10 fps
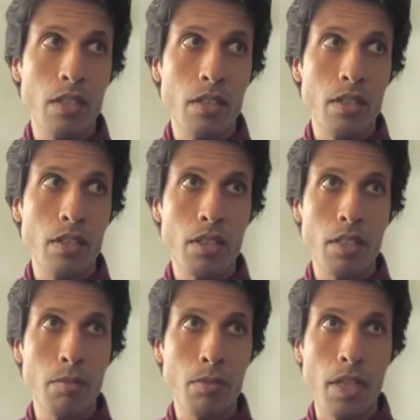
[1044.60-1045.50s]

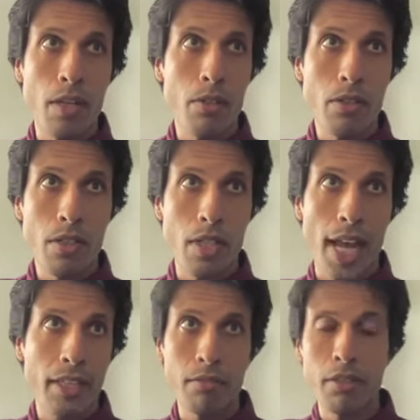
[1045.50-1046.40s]
systems that are just
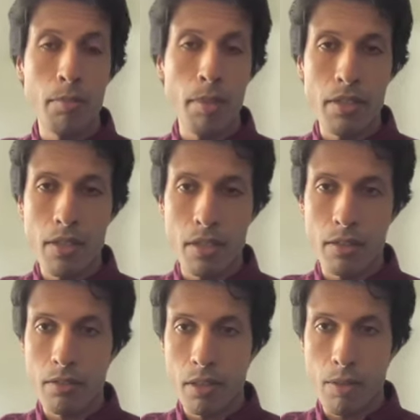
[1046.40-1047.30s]
actively bent
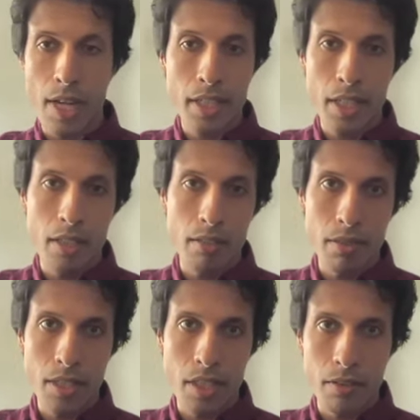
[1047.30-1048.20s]
on eradicating
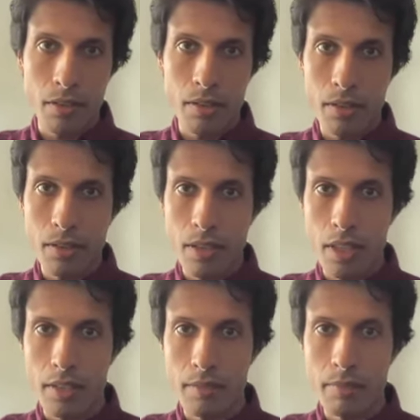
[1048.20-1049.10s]
the other.
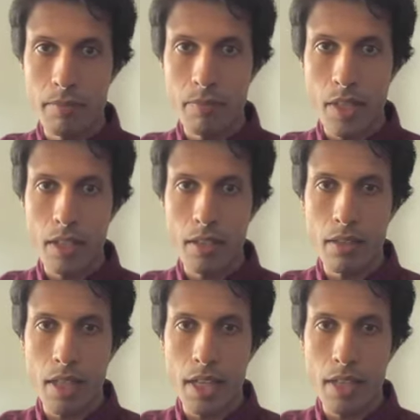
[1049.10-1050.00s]

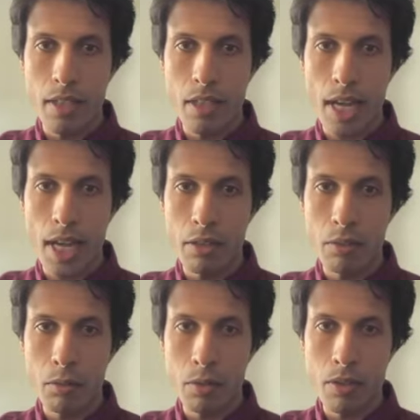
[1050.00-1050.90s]
How
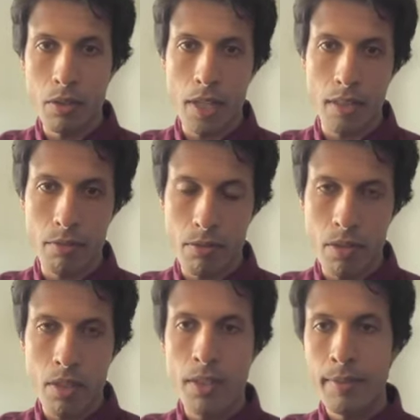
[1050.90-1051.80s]
would you kind of,
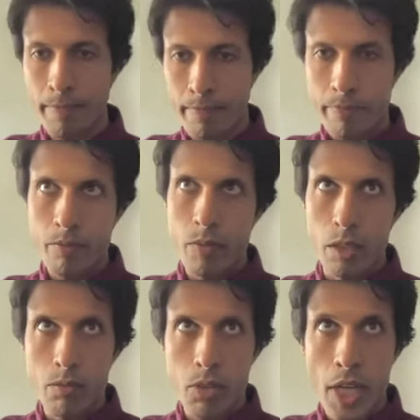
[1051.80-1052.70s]

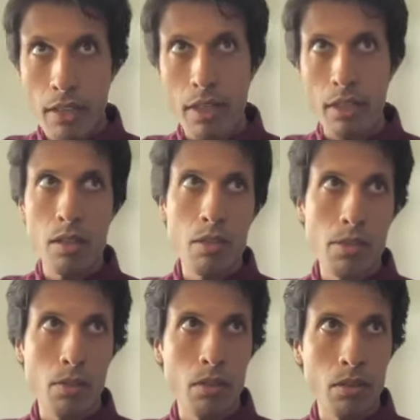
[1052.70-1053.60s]
channel
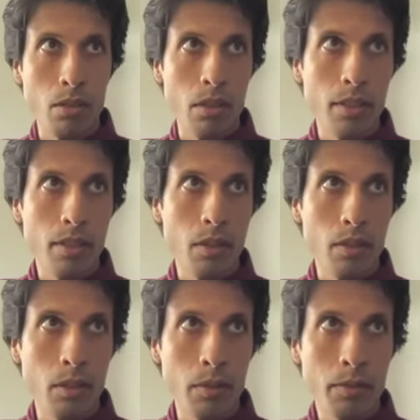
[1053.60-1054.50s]
Eros
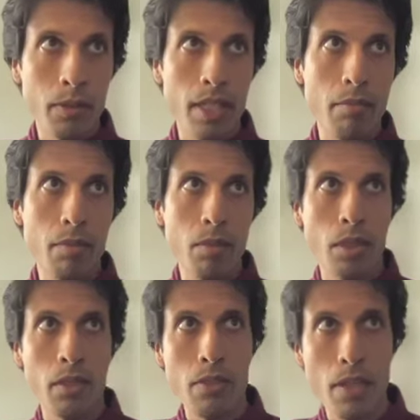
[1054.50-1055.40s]
or frame or
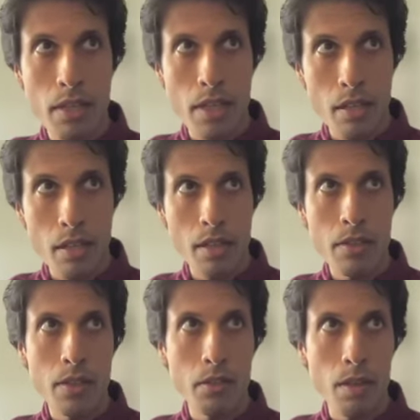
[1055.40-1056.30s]
construct dialogue in
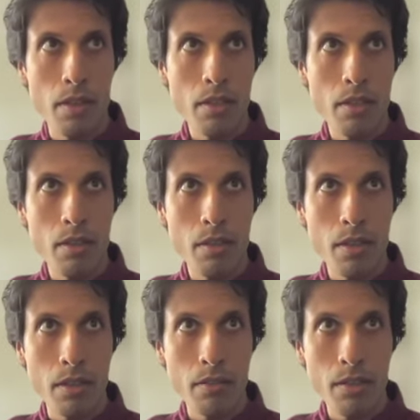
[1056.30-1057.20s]
such a way that you
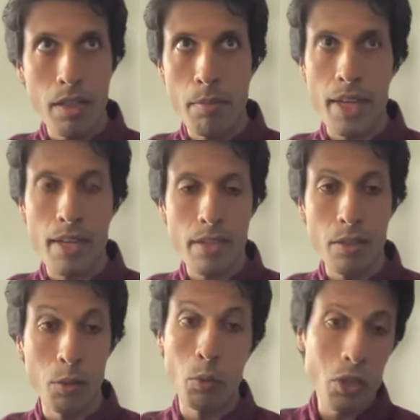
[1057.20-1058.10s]
can get past that,
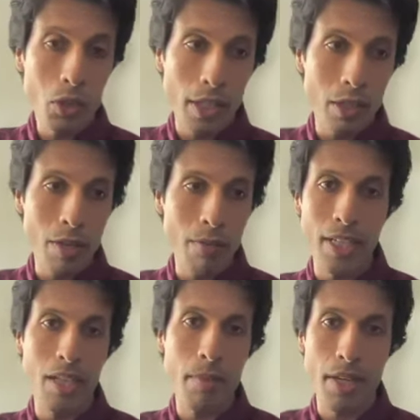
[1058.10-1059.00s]
or can you even
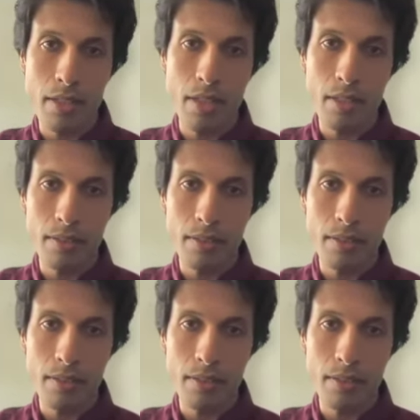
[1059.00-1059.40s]
get past that?